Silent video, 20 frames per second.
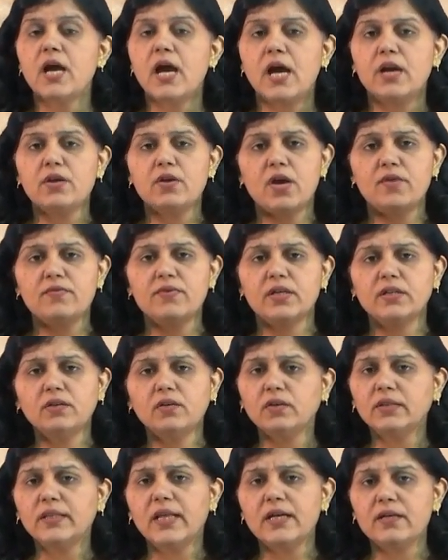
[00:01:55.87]
And you have done
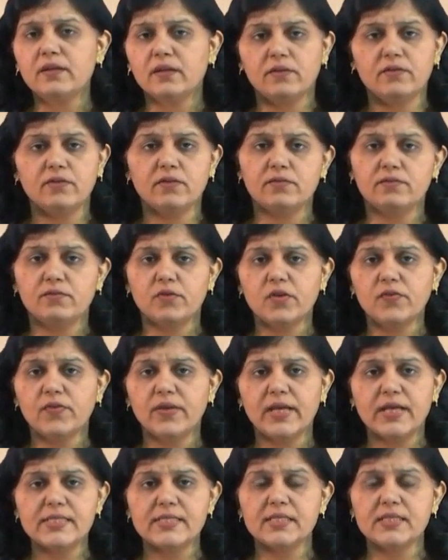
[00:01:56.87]
all that what we
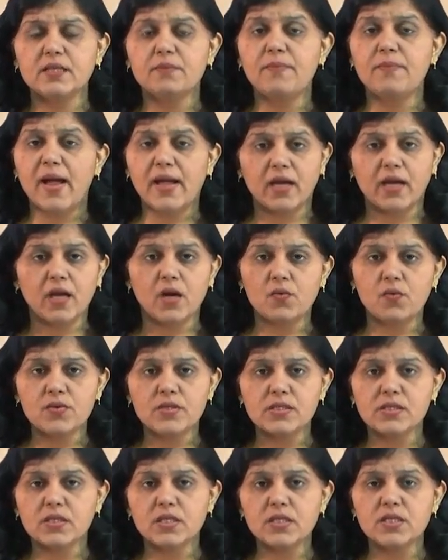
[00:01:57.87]
can say the
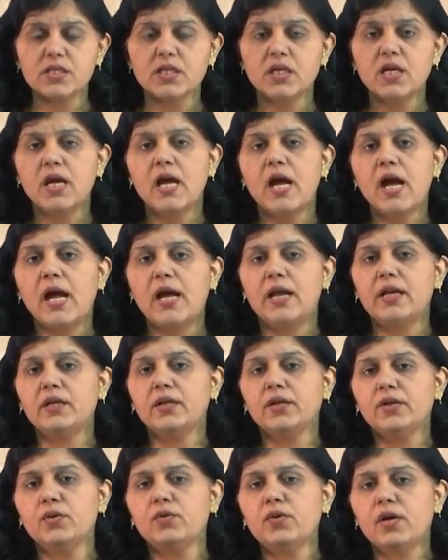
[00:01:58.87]
background search,
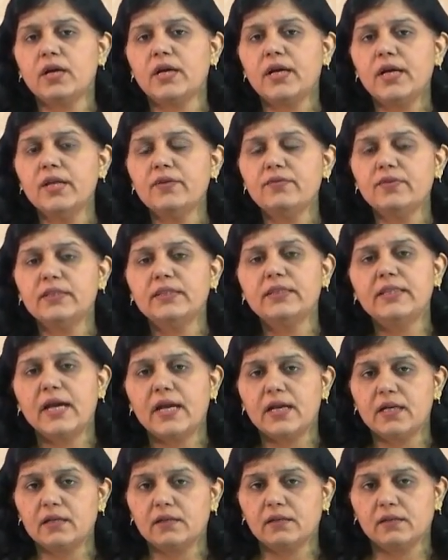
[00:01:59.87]
and you are ready with
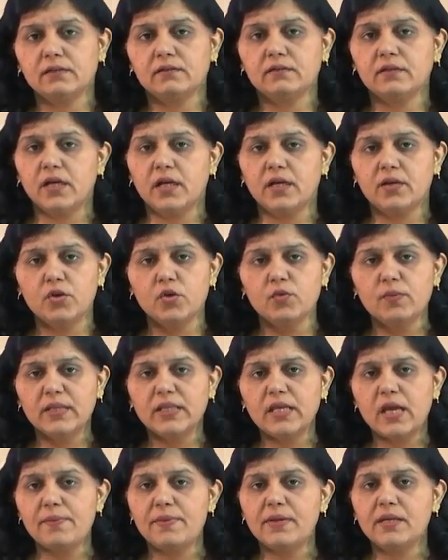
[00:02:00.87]
that
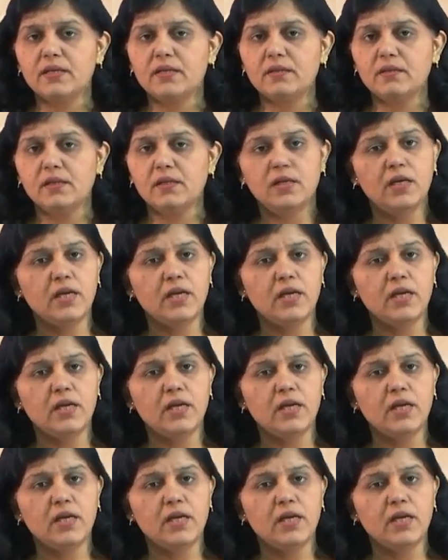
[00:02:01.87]
human capital,